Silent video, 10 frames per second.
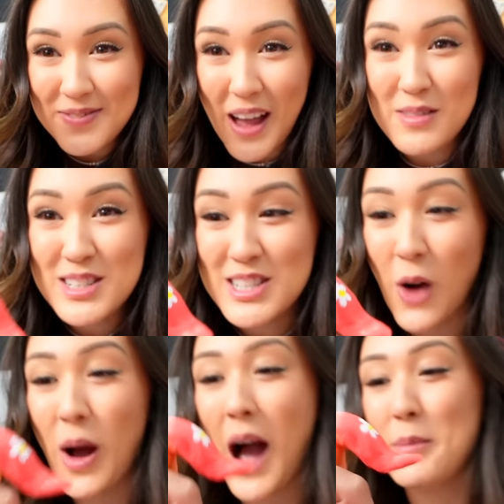I'm
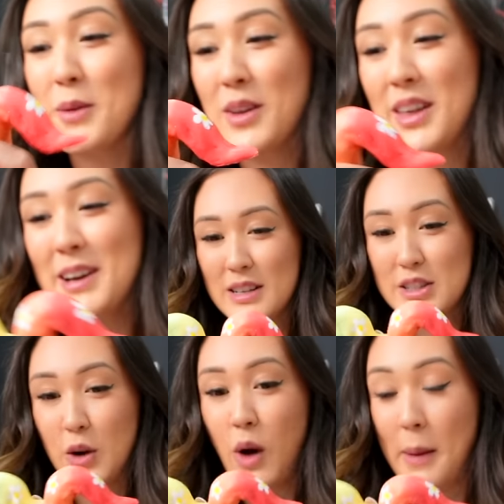so happy with it.
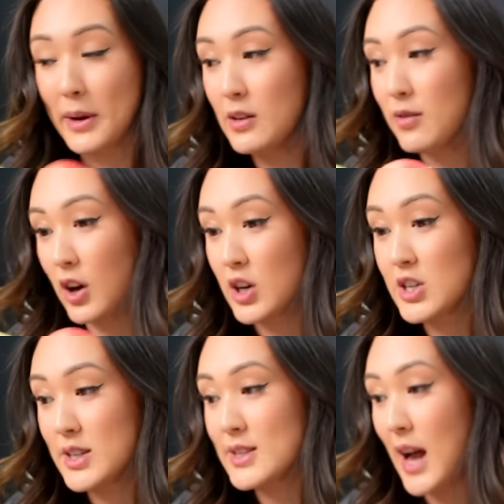So I'm gonna
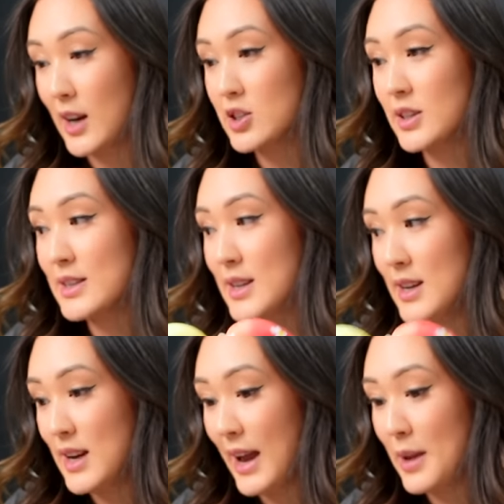varnish this actually
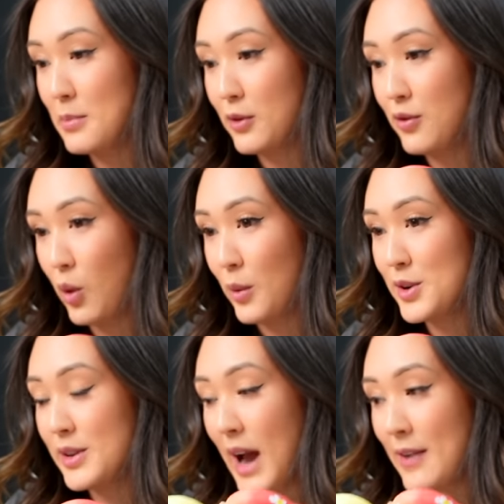tonight before we
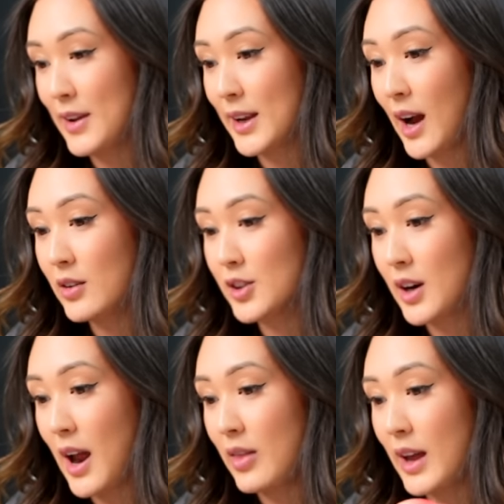do the advent calendar
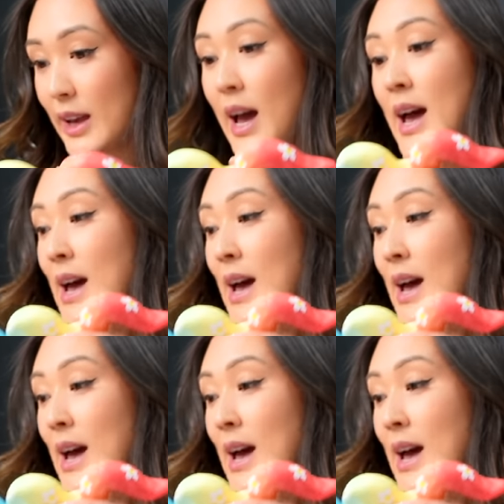and like